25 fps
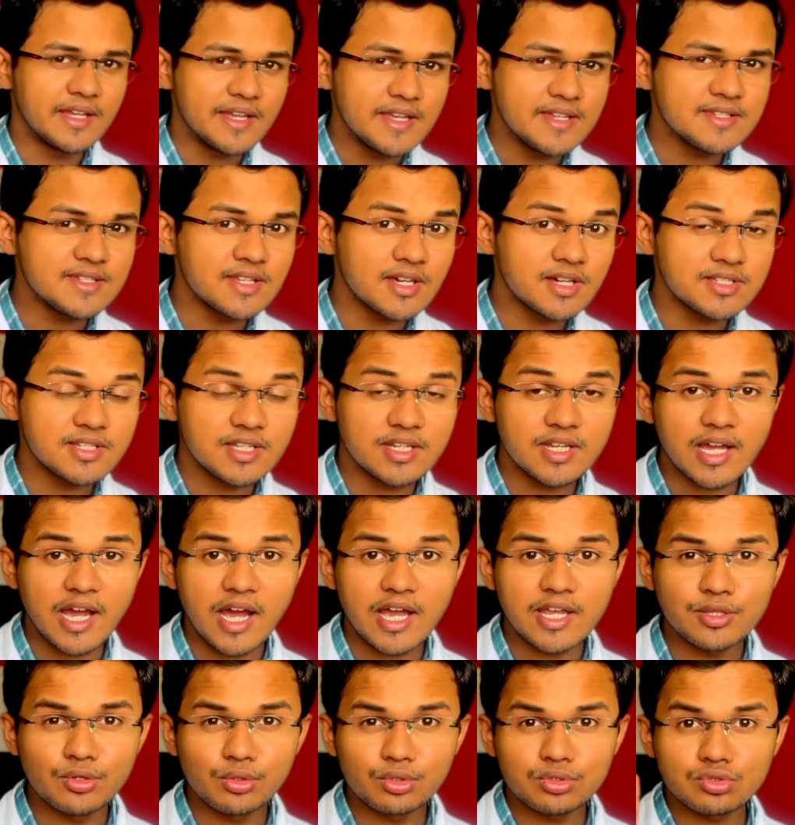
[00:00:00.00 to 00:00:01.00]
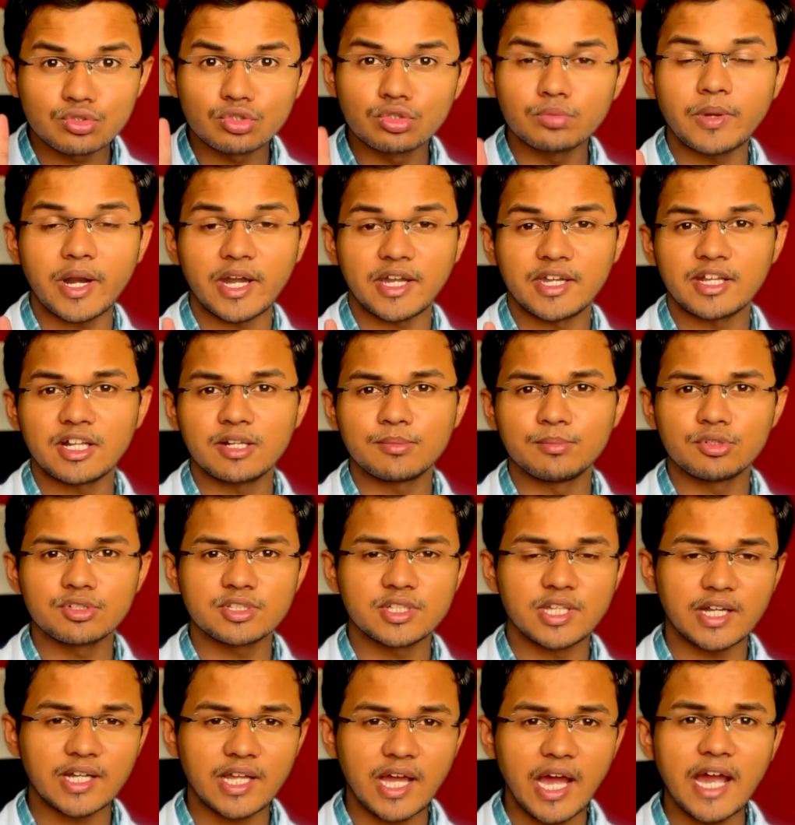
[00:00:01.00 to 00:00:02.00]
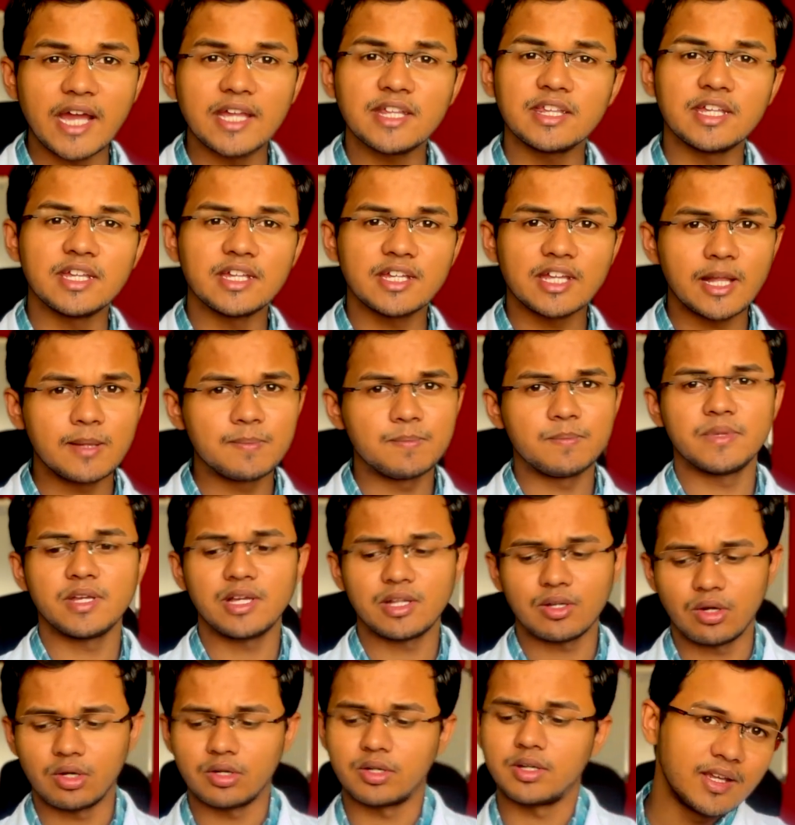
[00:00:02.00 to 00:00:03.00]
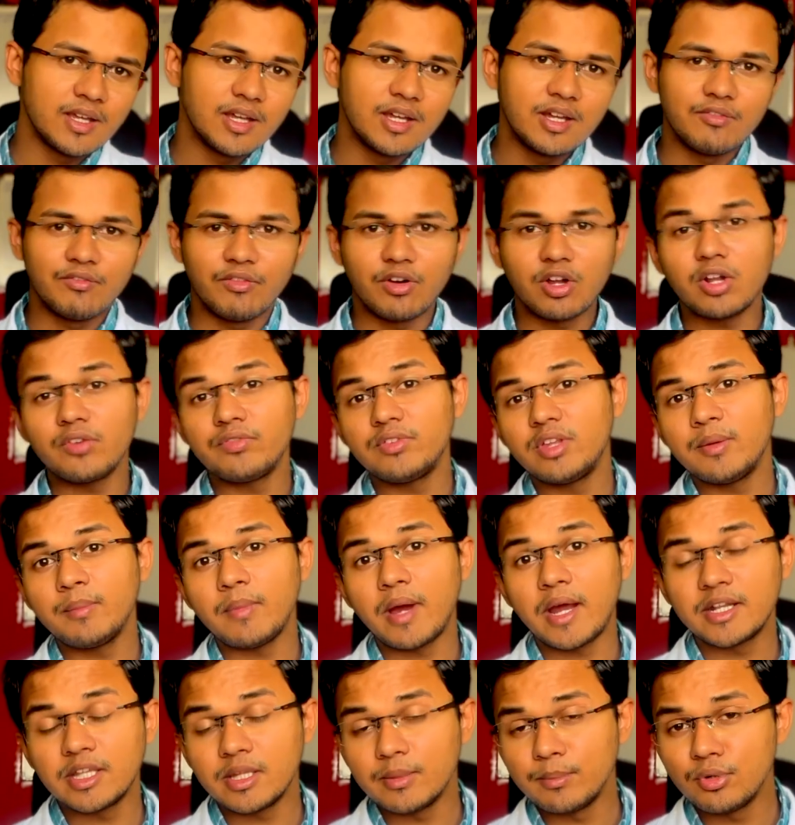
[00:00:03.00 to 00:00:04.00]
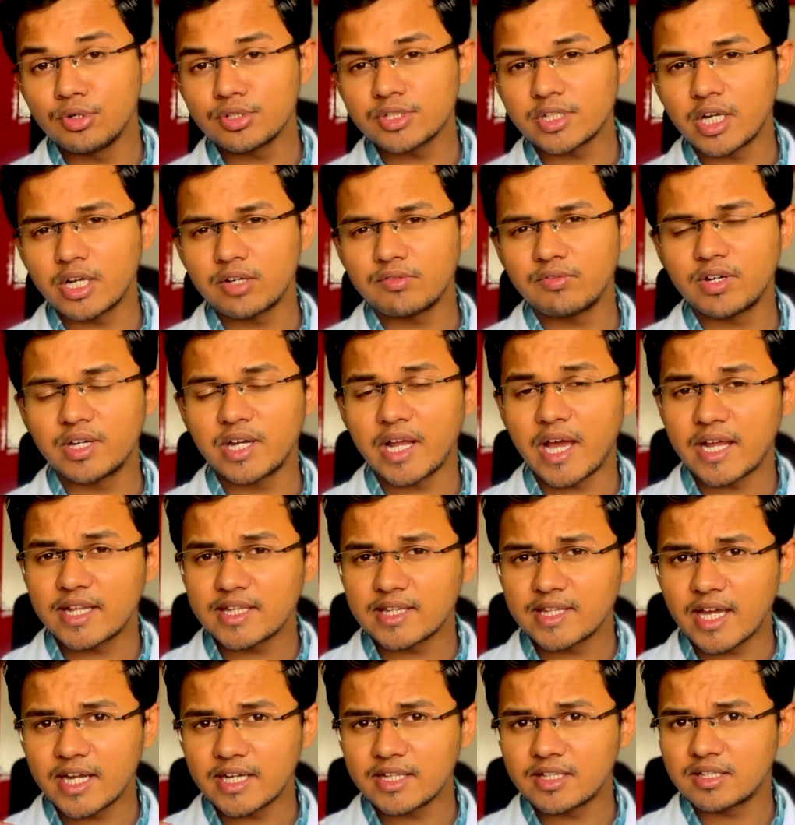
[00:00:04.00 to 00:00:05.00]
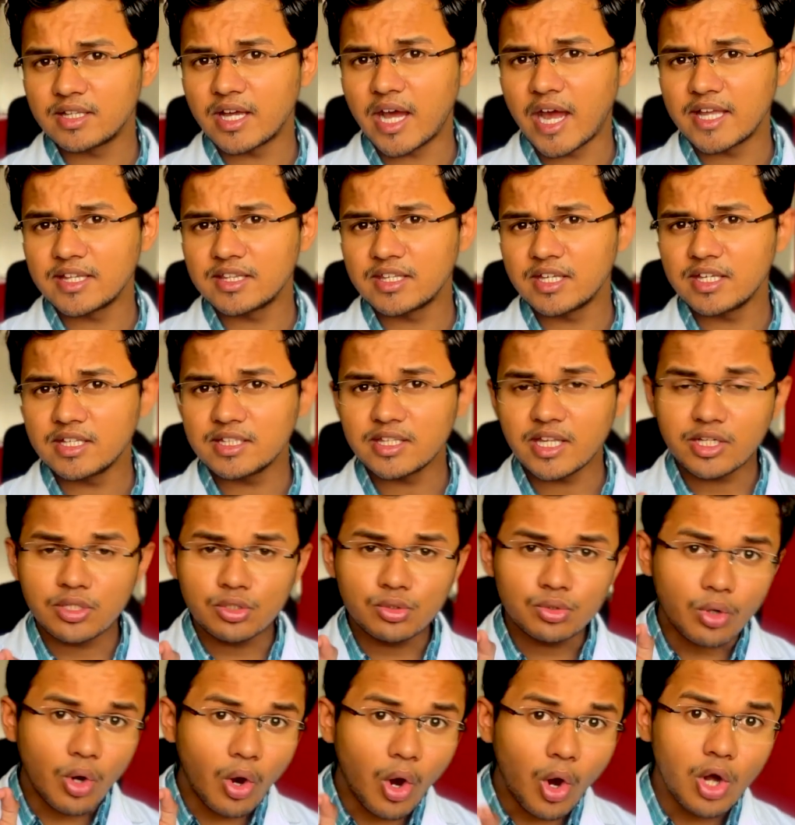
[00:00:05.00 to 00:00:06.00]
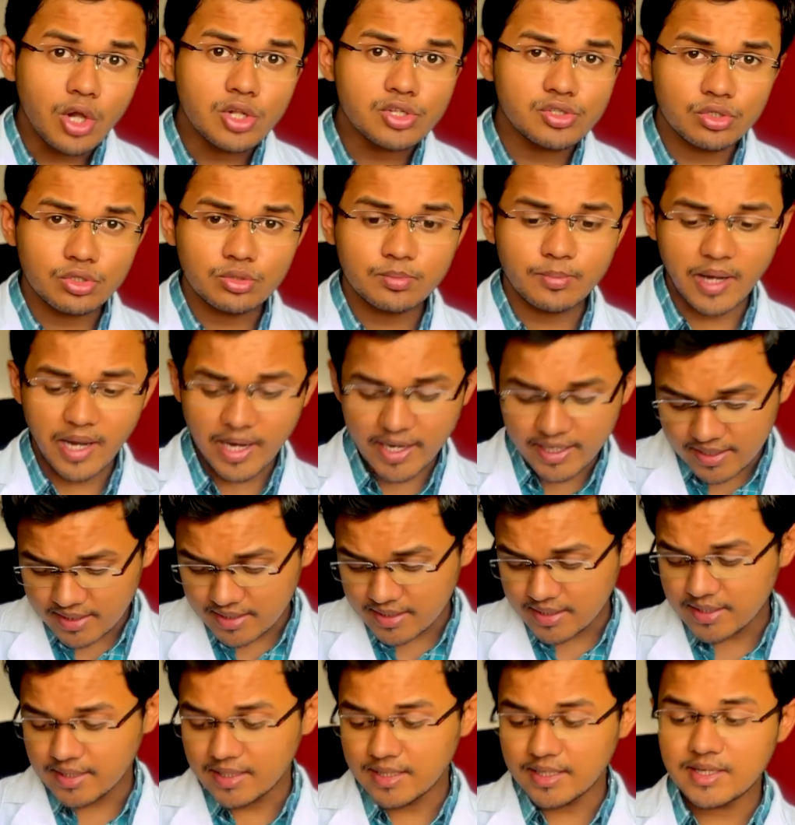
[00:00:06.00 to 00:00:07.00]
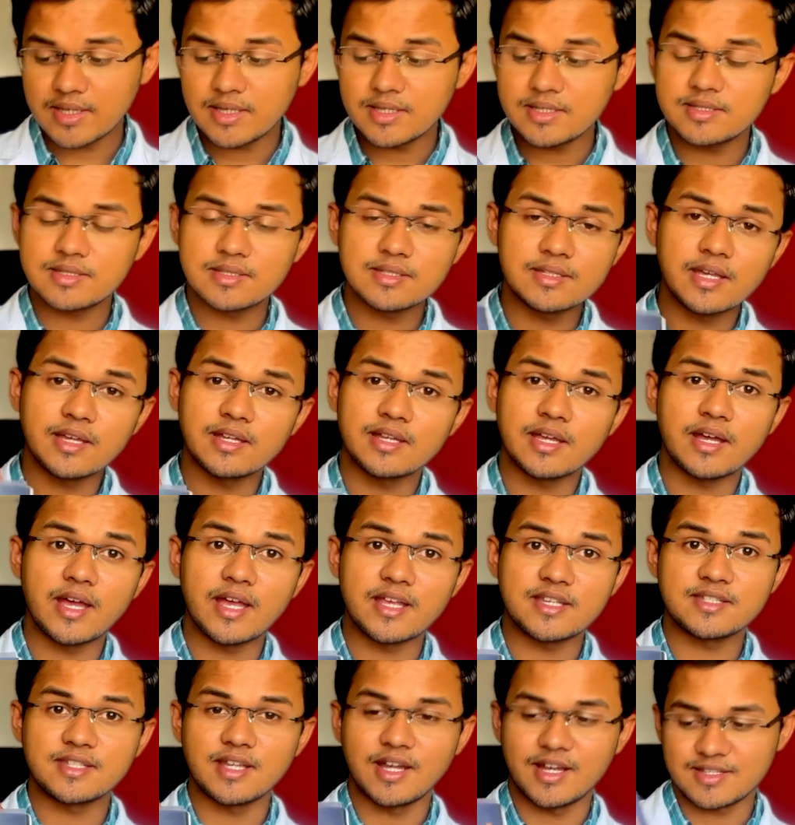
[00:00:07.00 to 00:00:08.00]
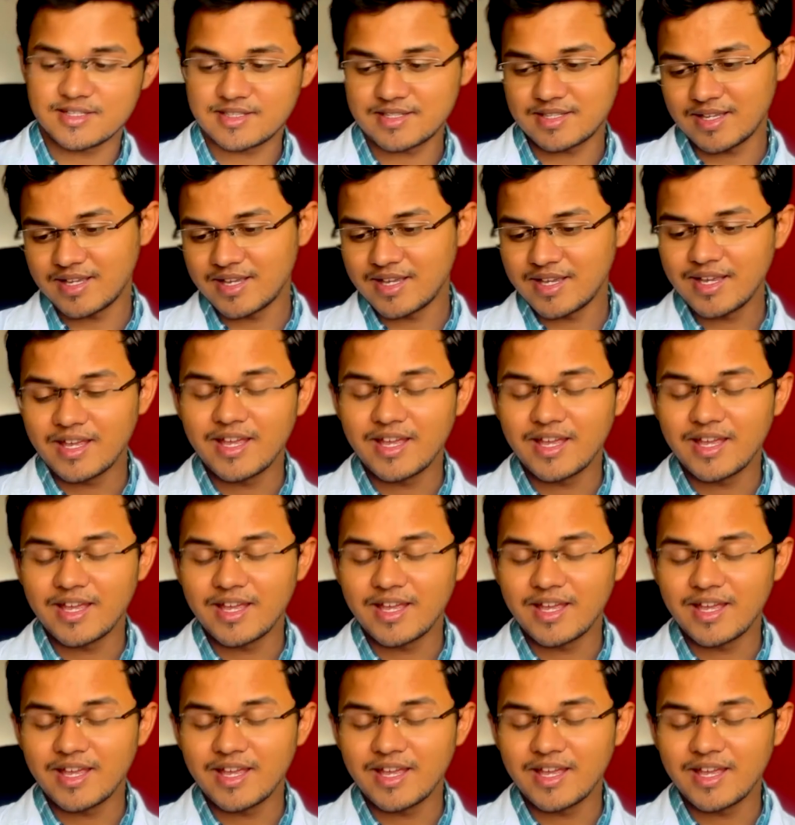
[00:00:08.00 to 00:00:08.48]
In surgery, I use two practical books that I think helped me a lot. One of them, and the most random one, and that I think that you all should buy is S Das.